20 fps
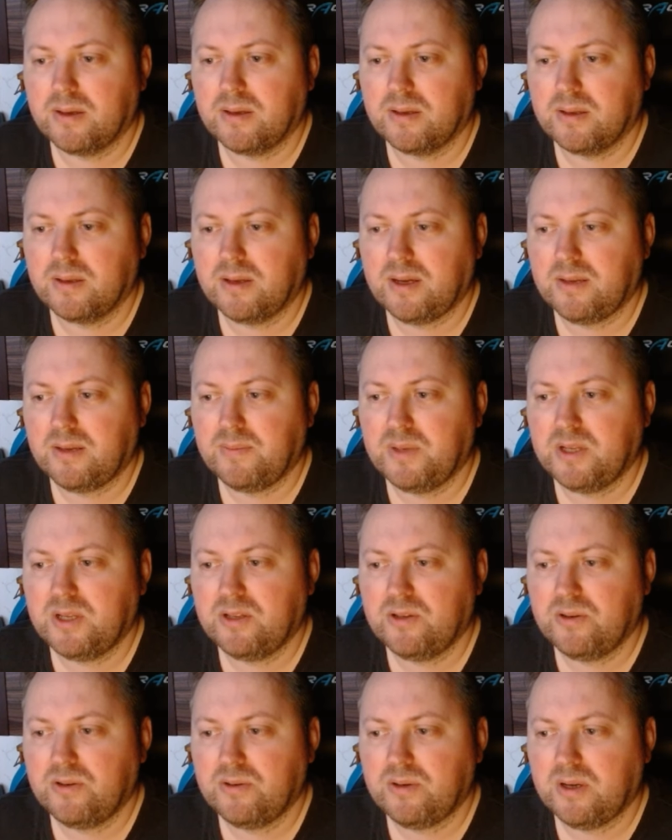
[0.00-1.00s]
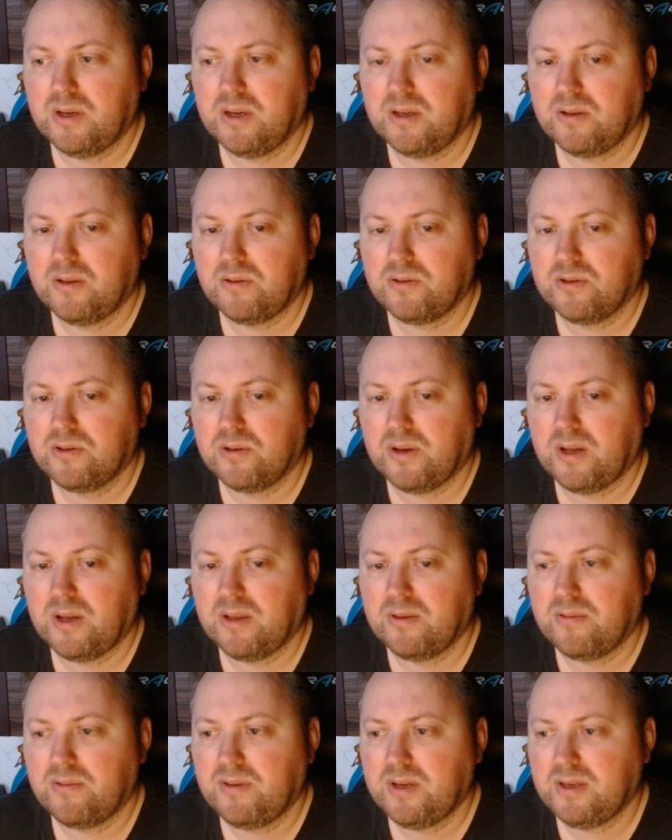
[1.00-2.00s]
Knight b2, and also
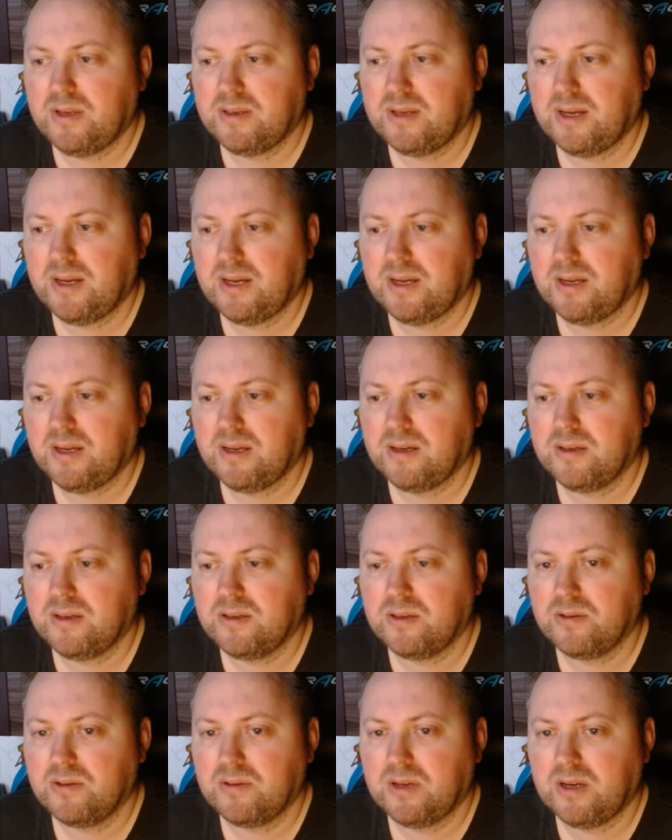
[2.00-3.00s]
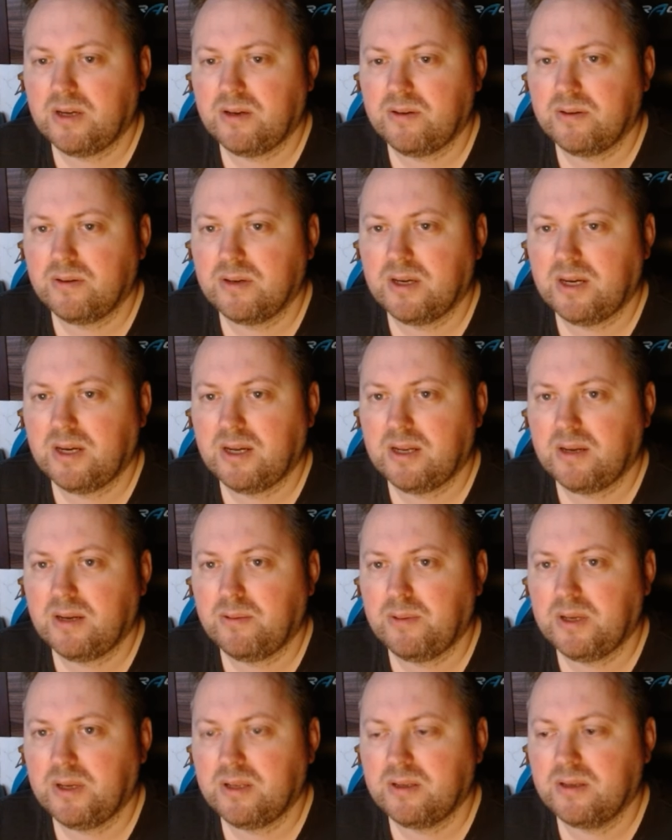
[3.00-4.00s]
a3 is hanging, so now you kind of
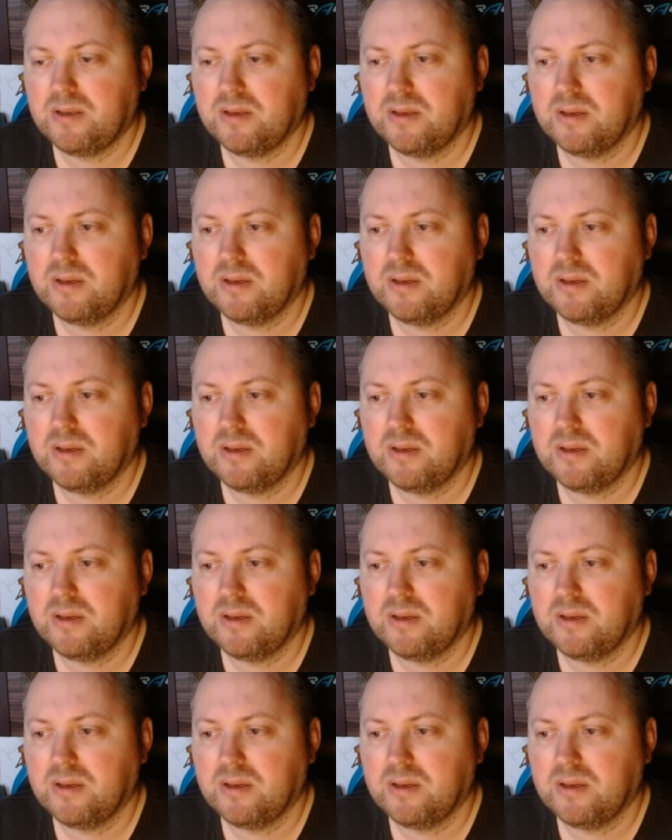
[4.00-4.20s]
went